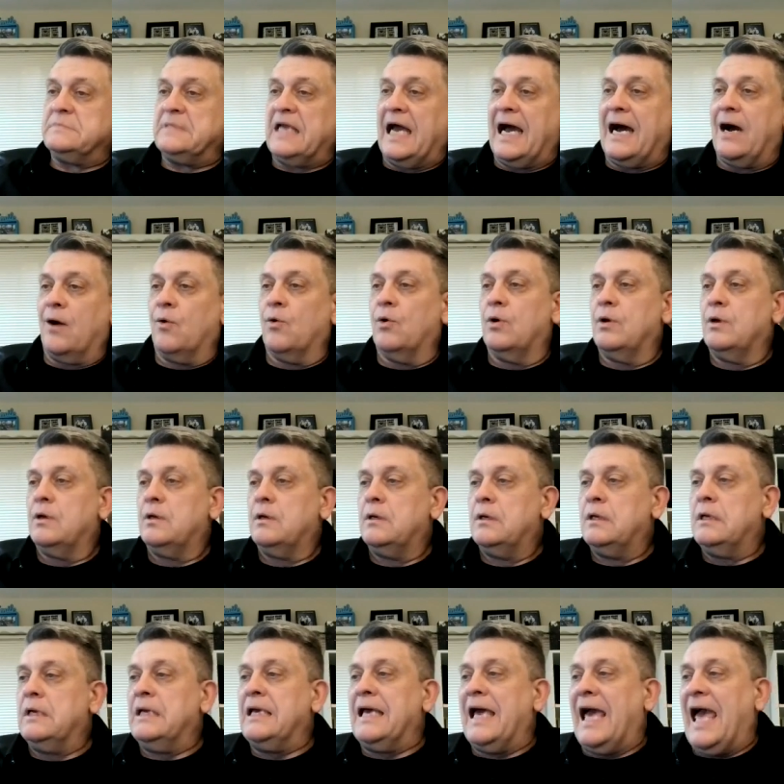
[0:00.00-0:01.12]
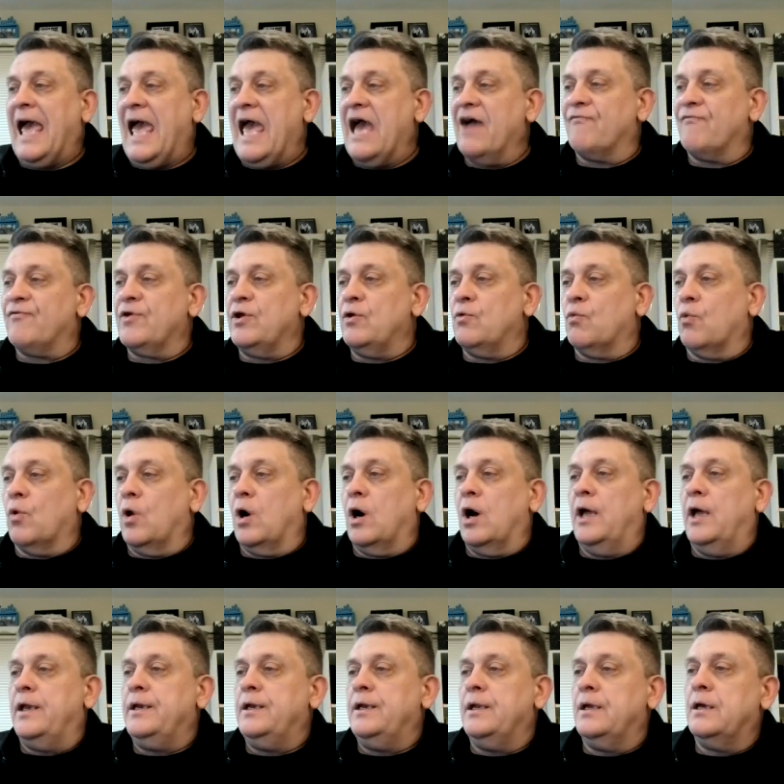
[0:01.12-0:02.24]
Now,
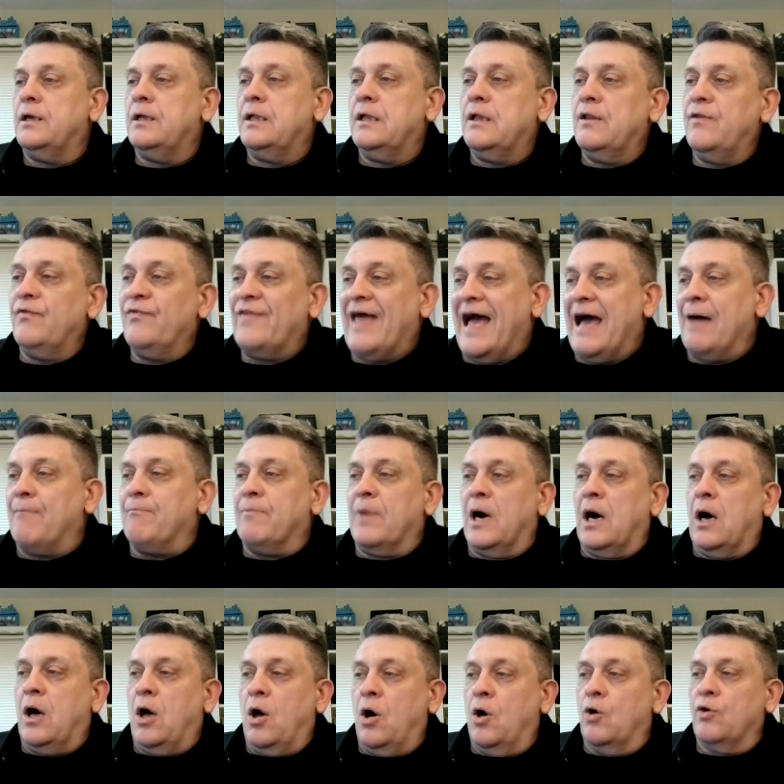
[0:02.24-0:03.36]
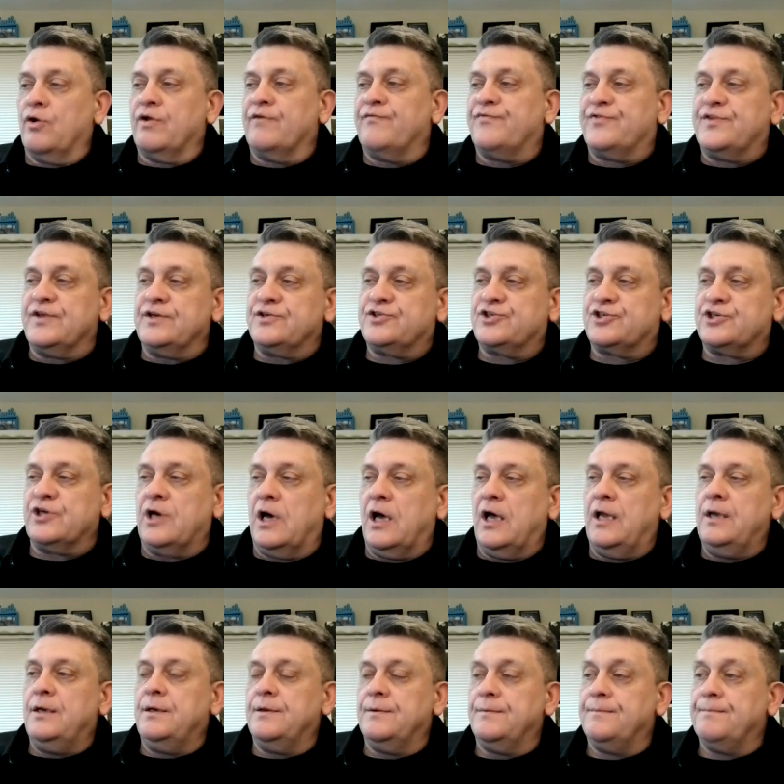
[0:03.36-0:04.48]
everyone that beholdeth the
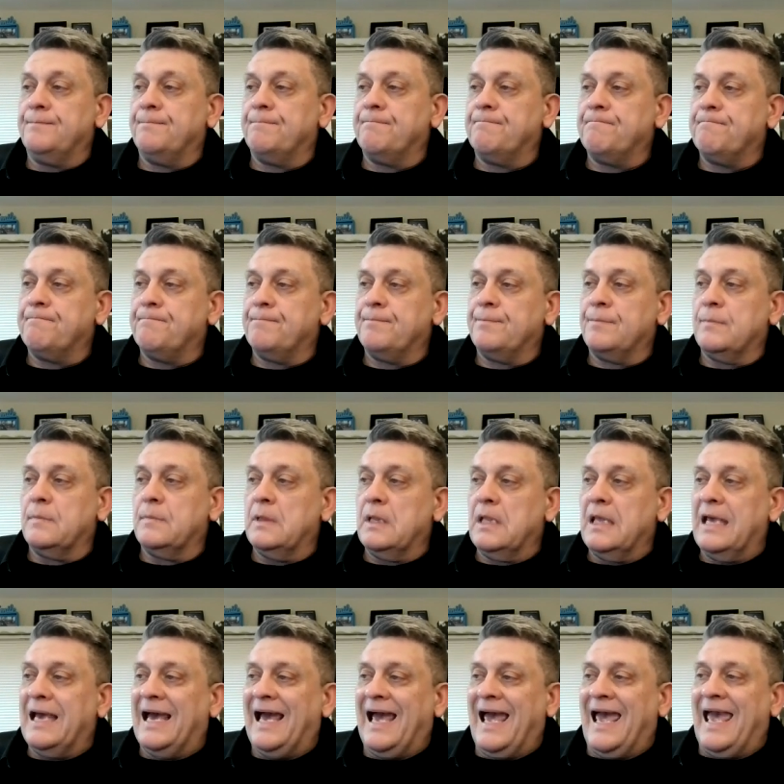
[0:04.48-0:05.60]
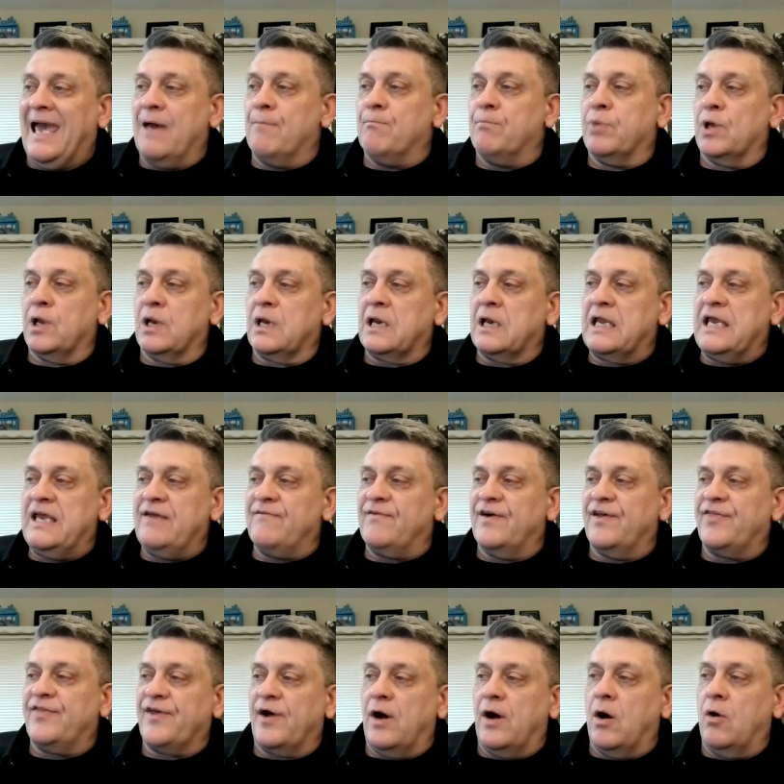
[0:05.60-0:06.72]
Son and
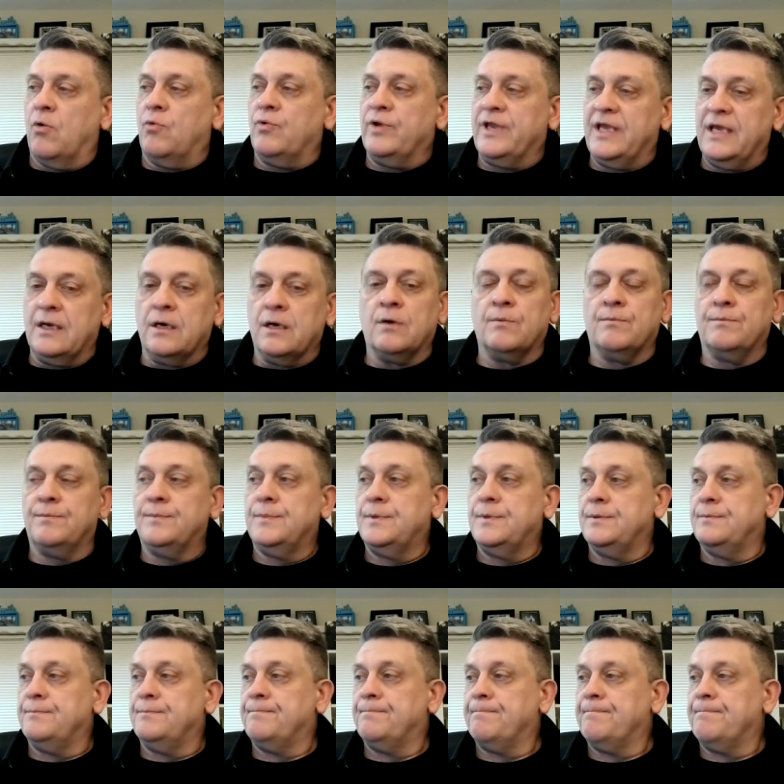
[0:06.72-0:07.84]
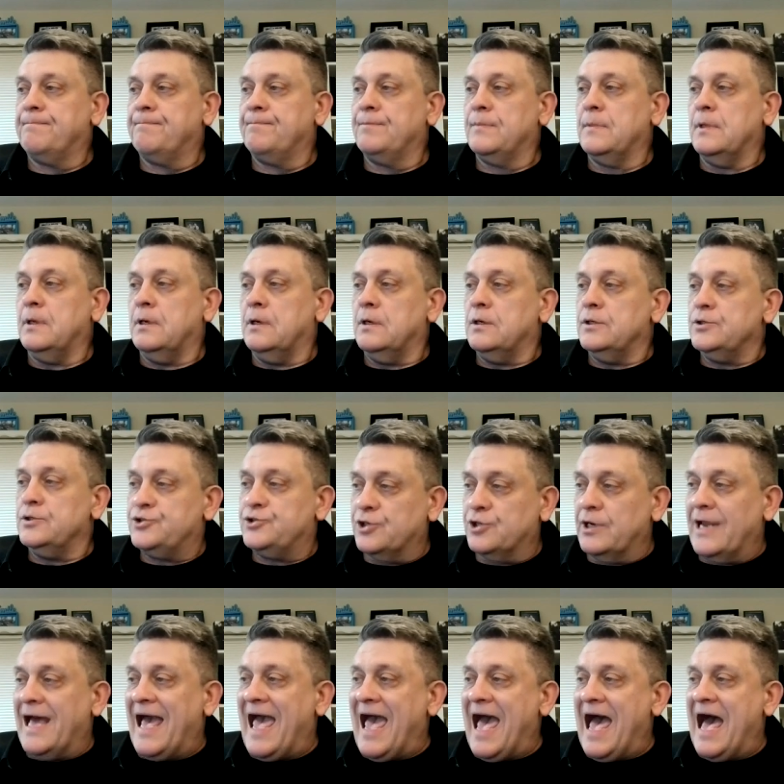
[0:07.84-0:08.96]
believeth on him
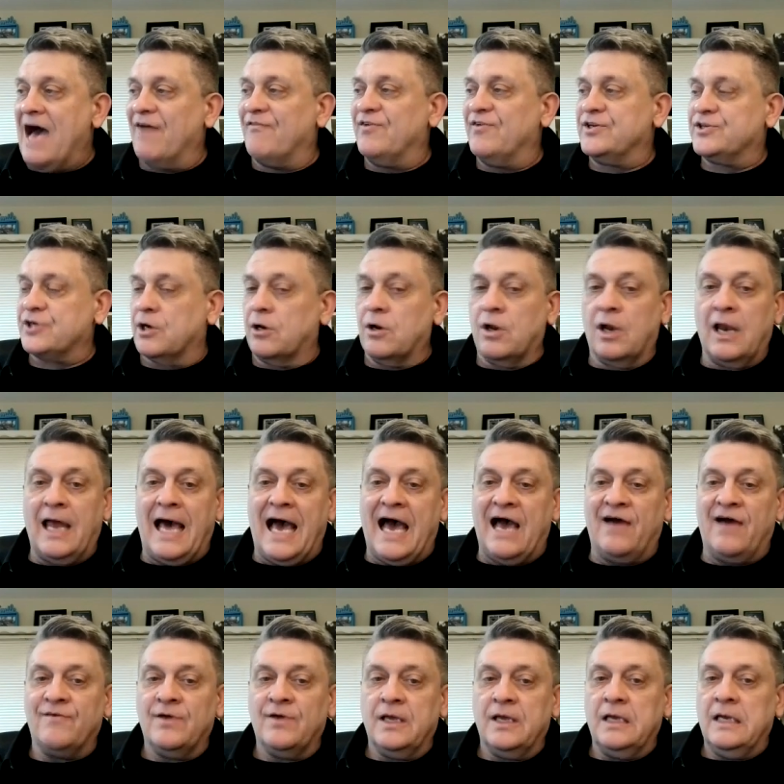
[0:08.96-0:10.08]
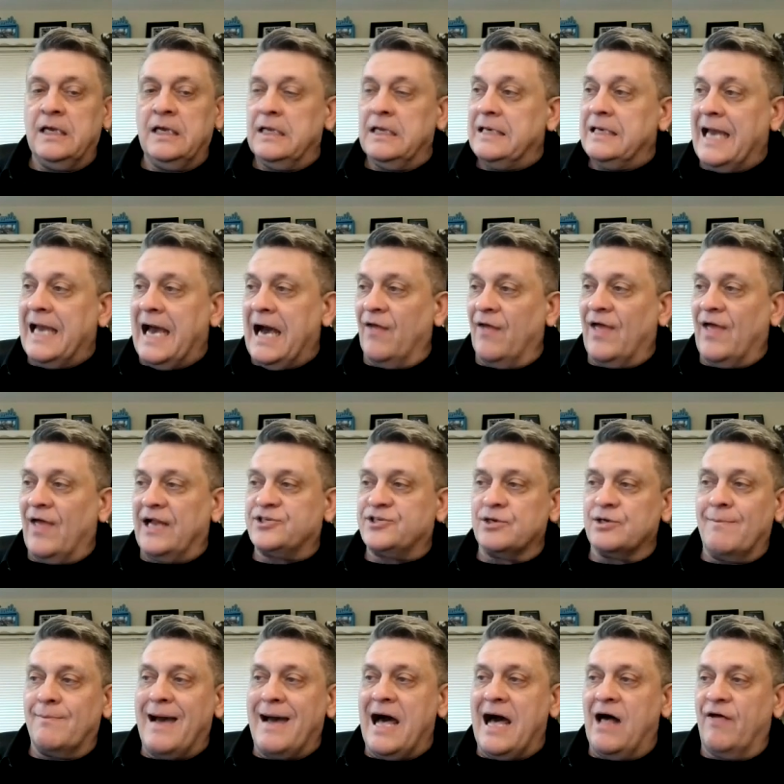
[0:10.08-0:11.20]
should have eternal life. Now, that's
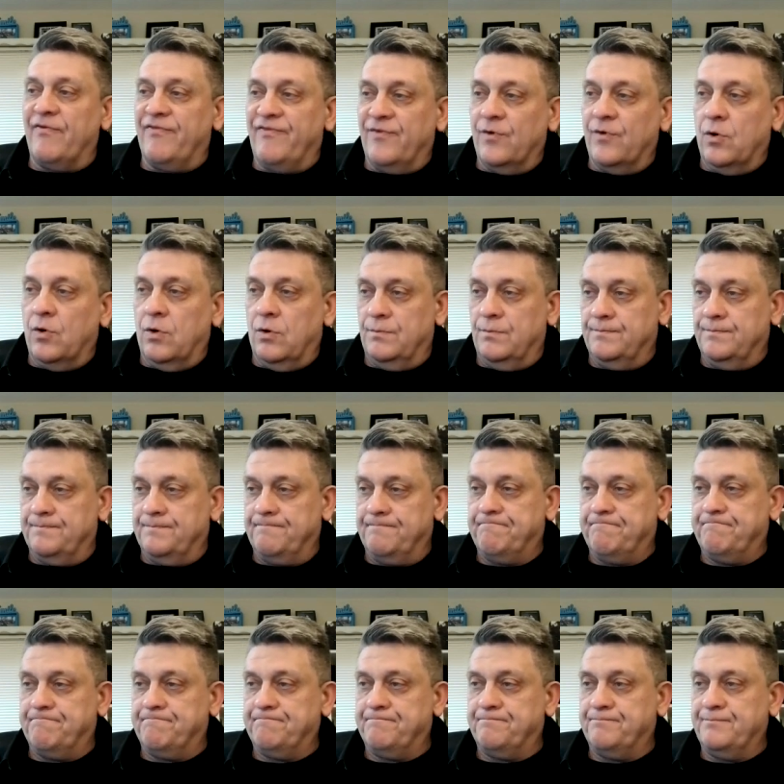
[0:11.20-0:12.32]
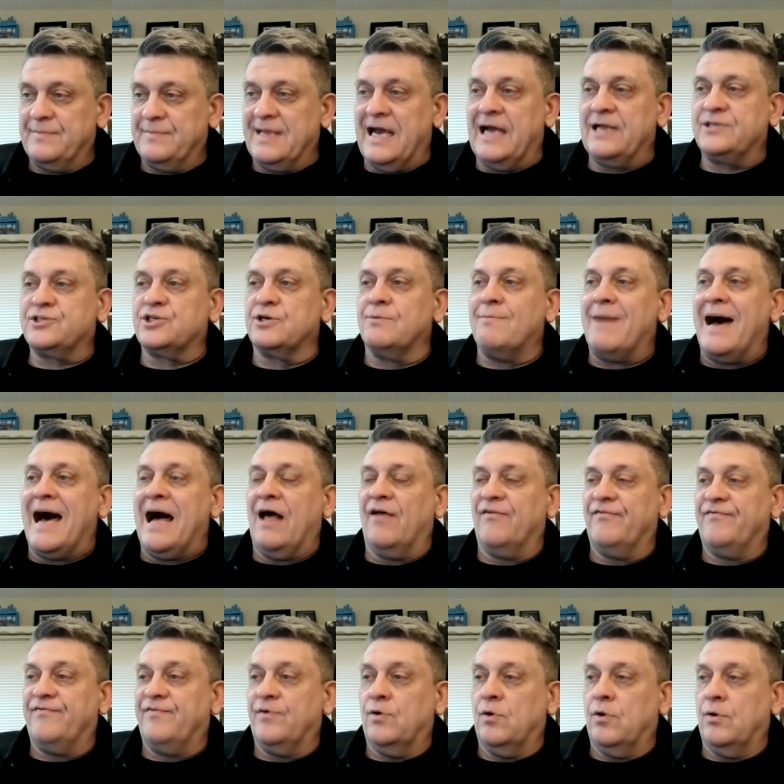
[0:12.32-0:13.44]
a mouthful. That's a
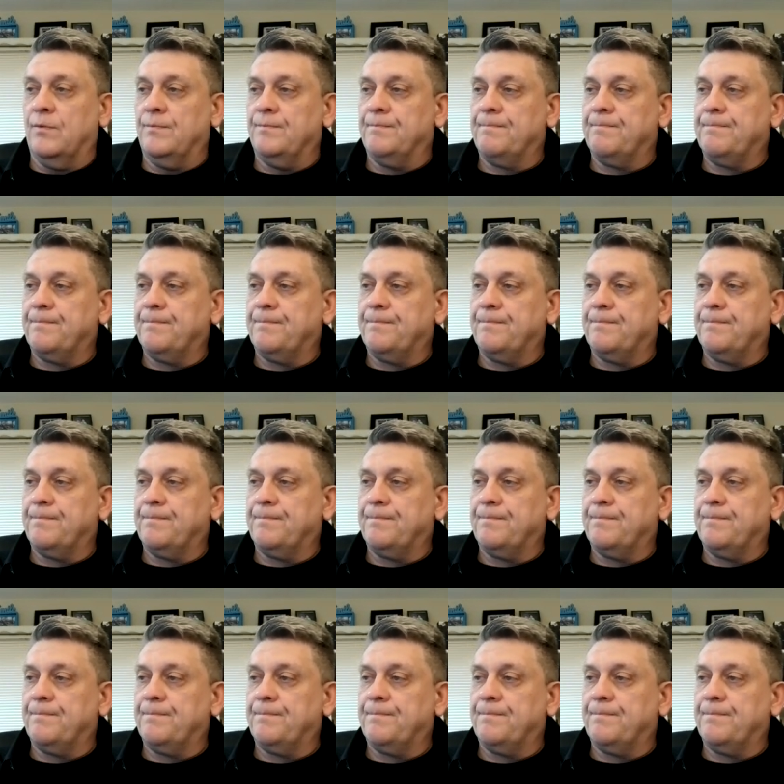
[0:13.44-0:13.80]
mouthful.